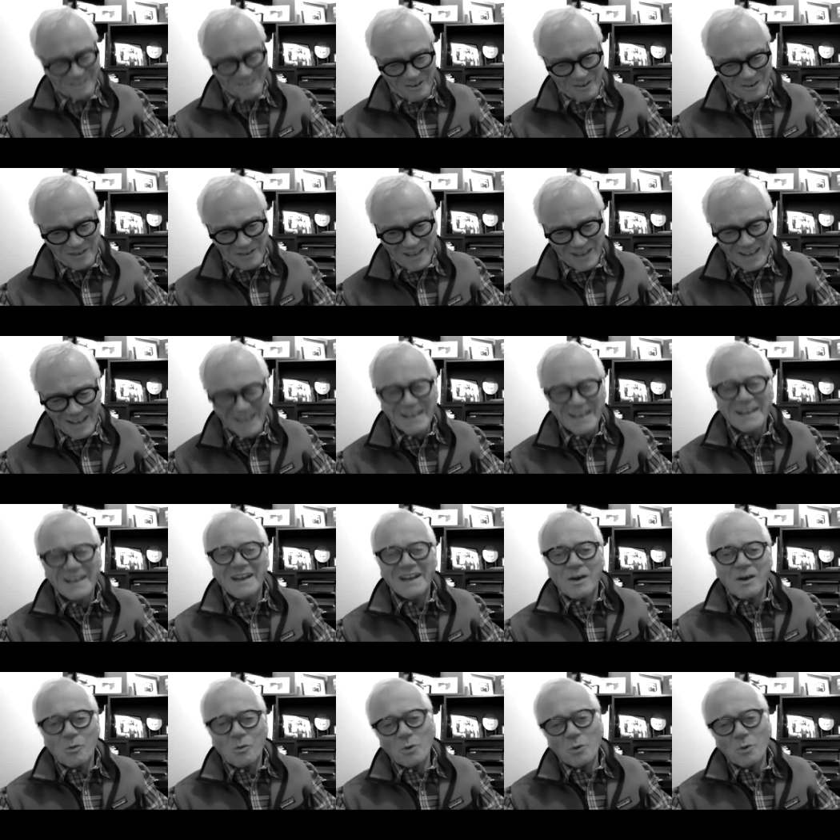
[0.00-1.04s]
Okay,
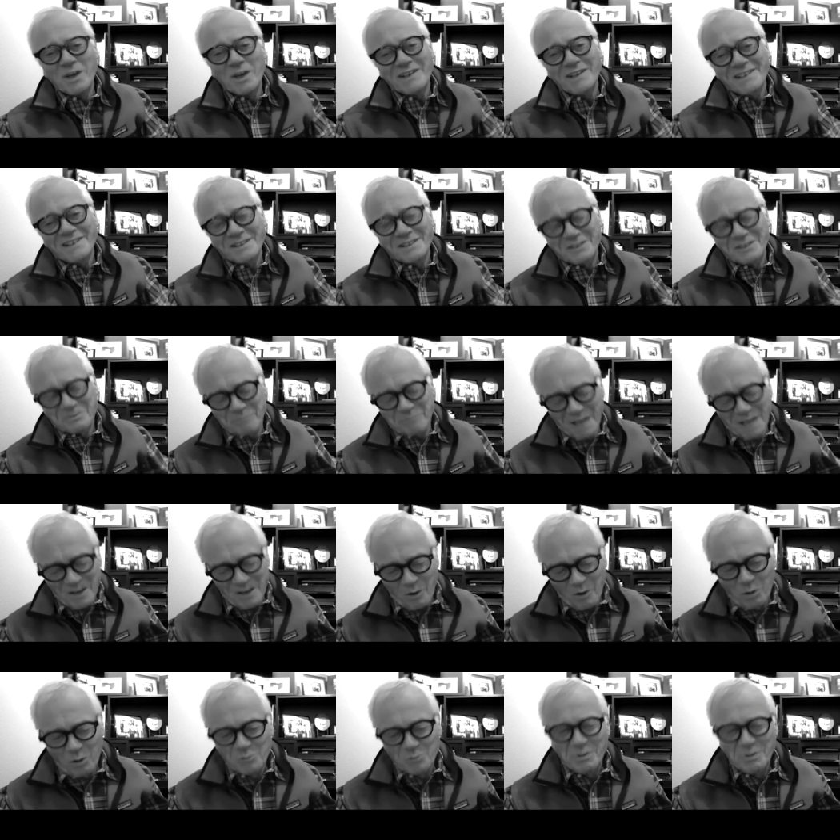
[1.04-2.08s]
okay. wheat and,
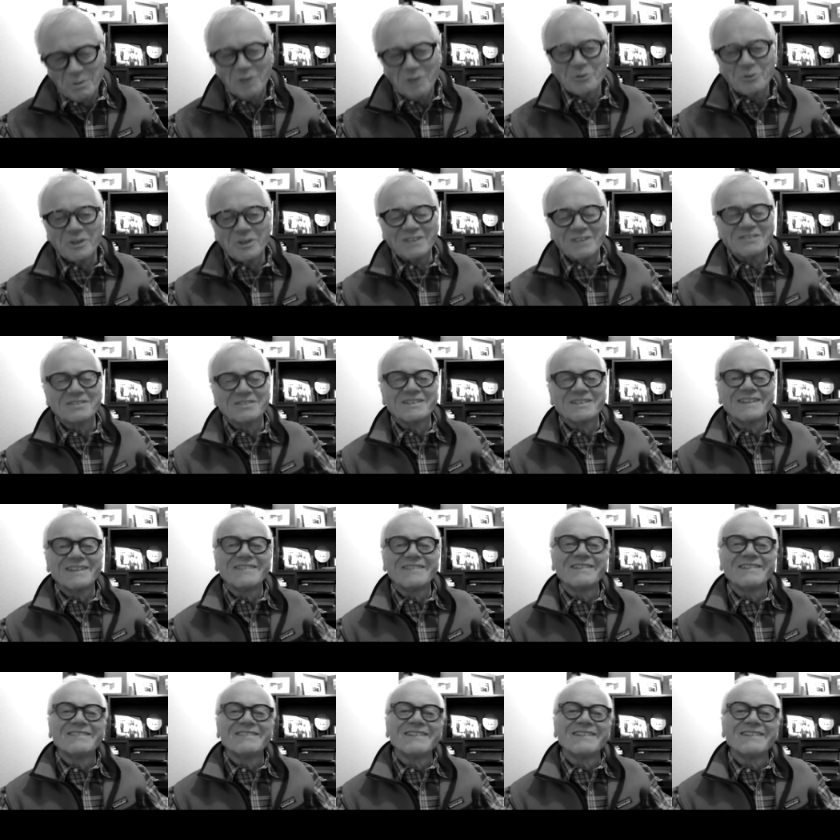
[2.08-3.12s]
and old buildings.
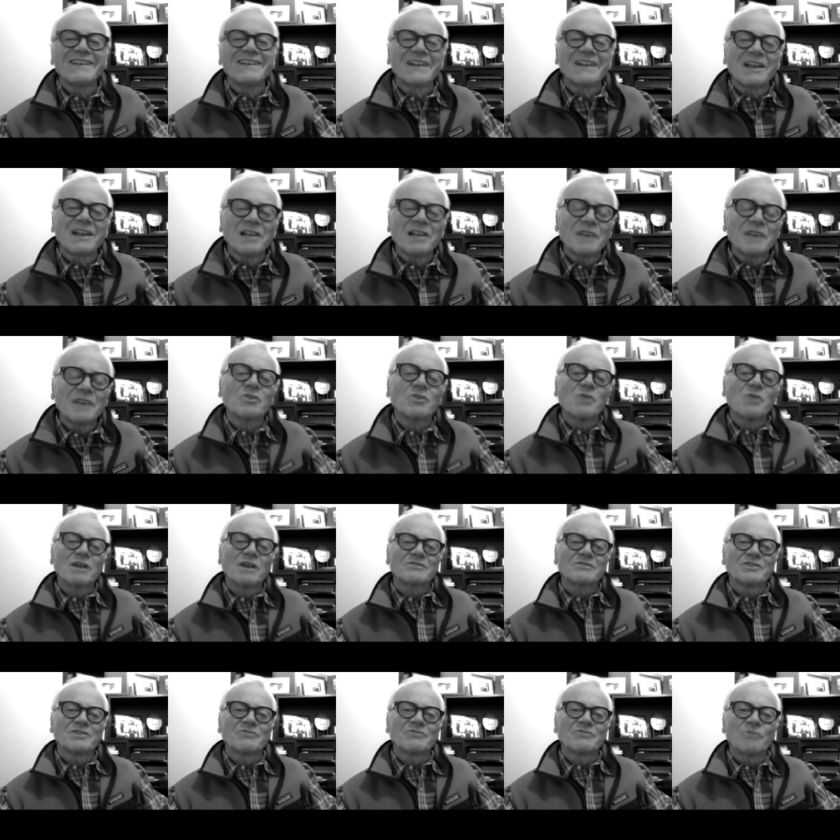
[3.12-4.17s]
And and I love to go
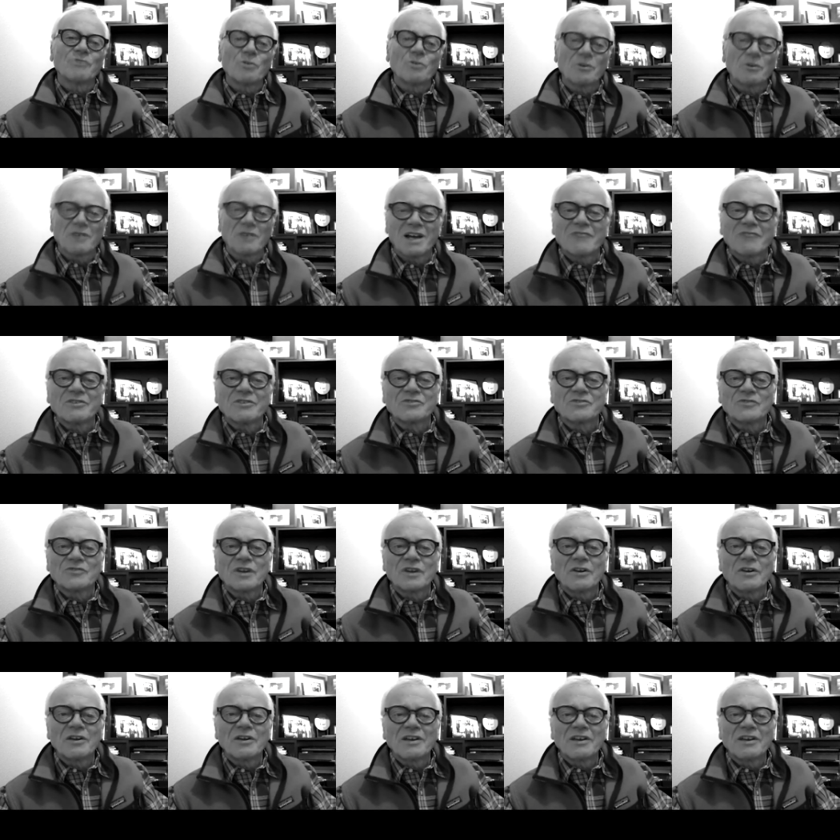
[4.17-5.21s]
out to the photograph. It's
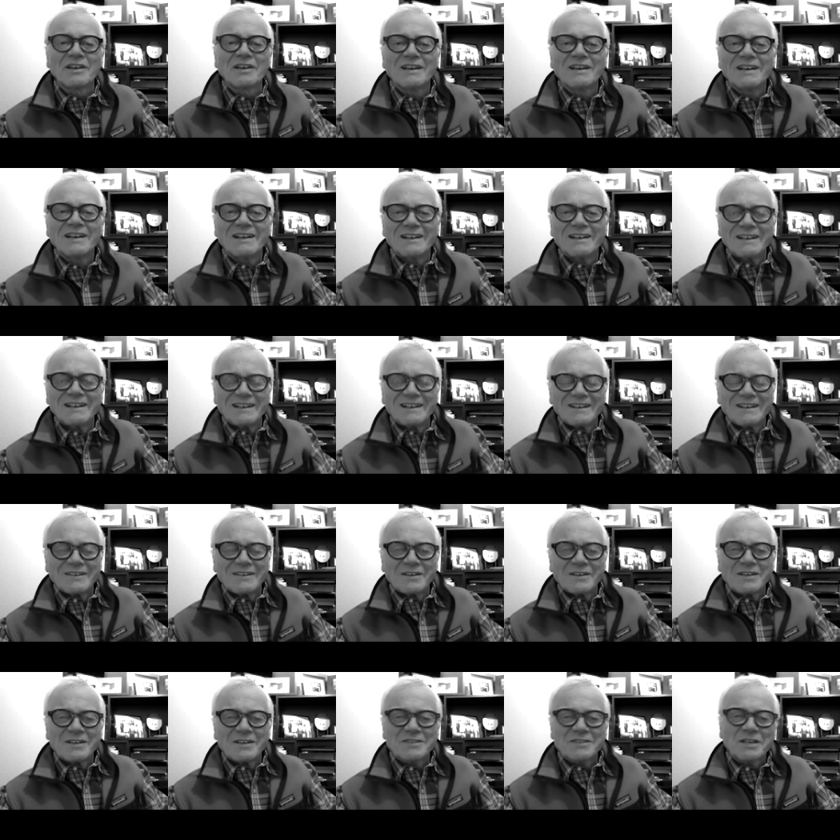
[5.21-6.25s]
very
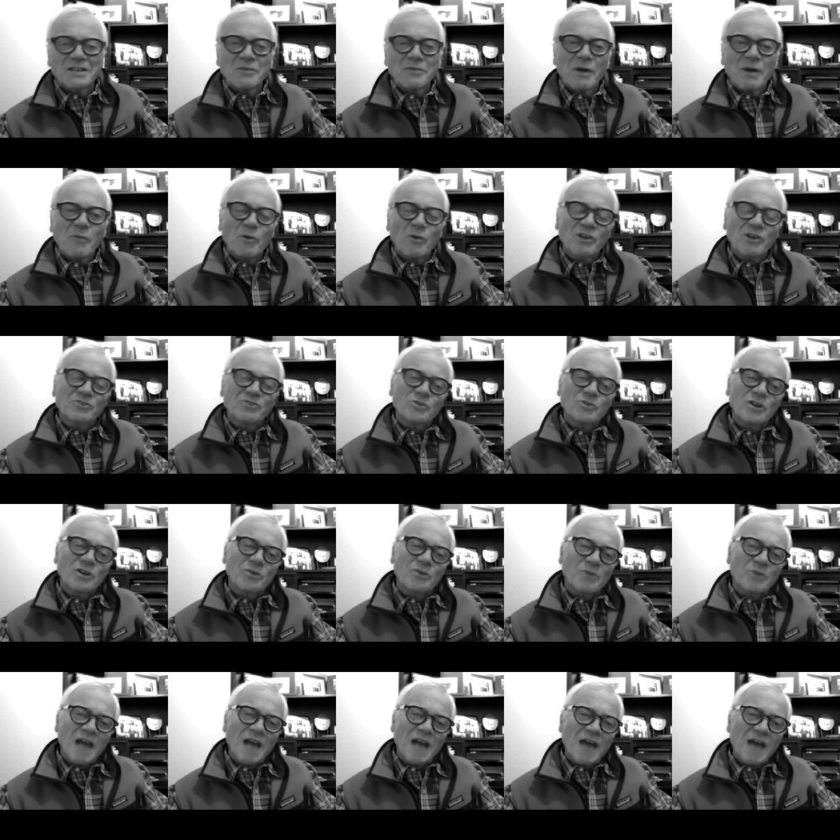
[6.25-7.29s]
they say well, I work a sort
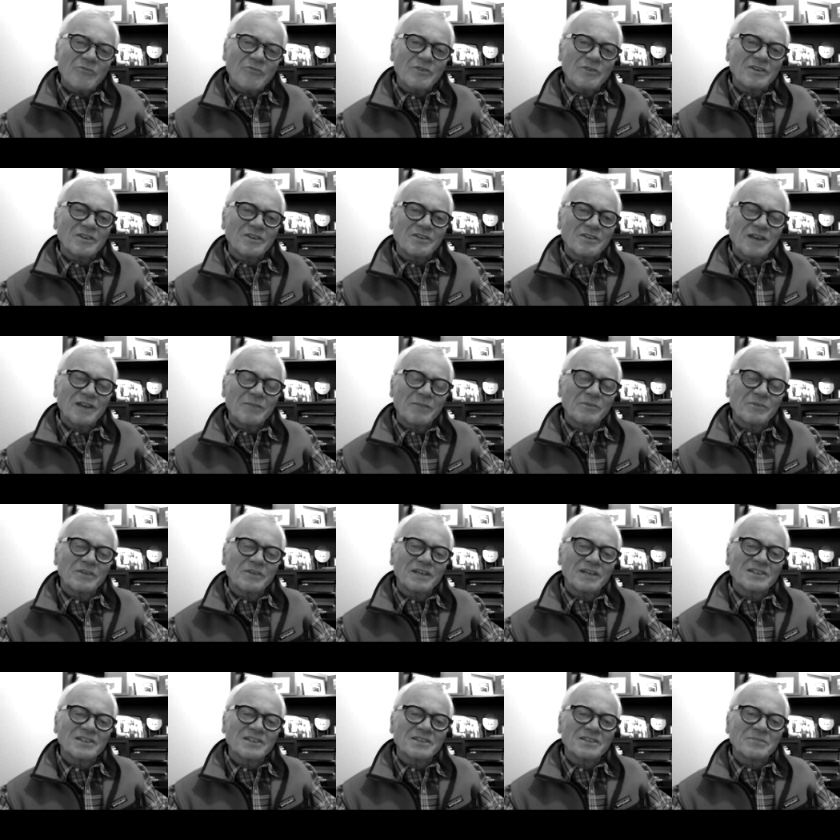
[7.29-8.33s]
of graphic. You're able to
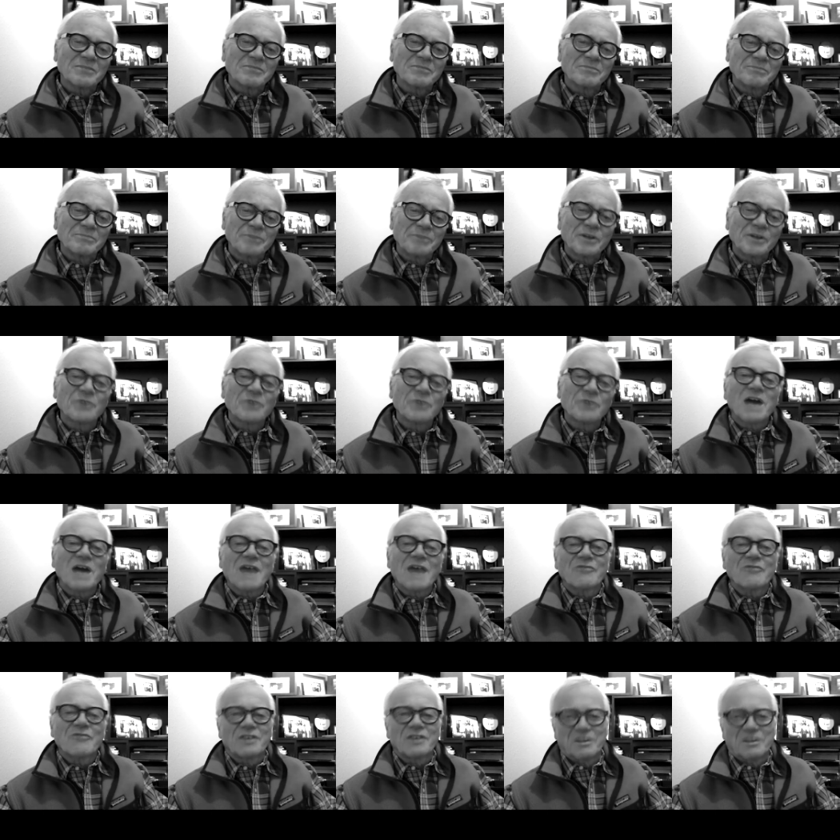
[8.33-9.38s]
get some pretty
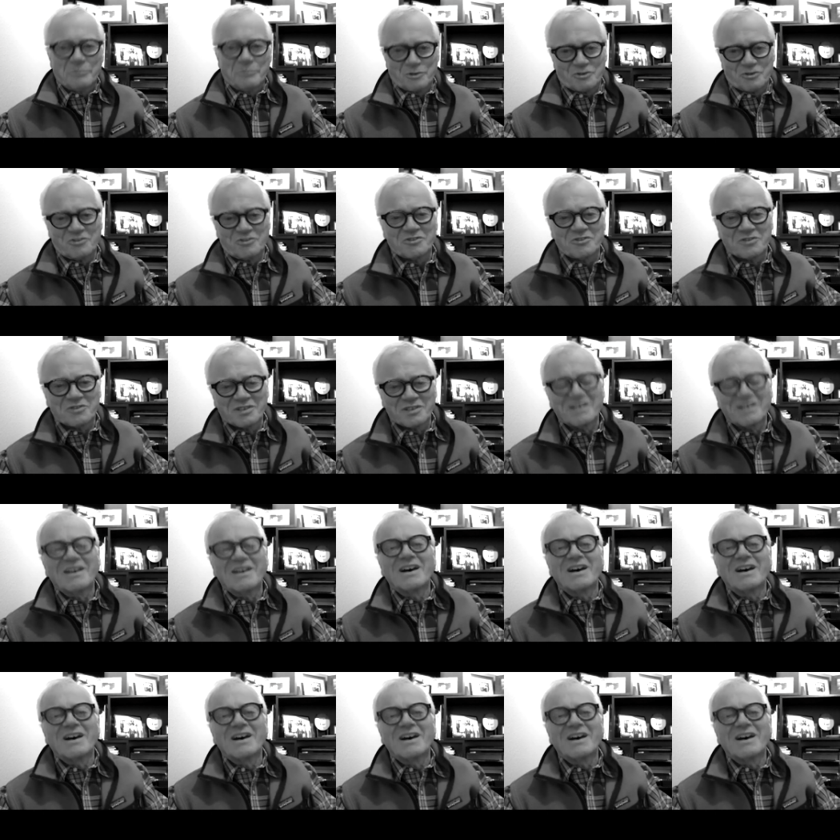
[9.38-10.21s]
graphic images.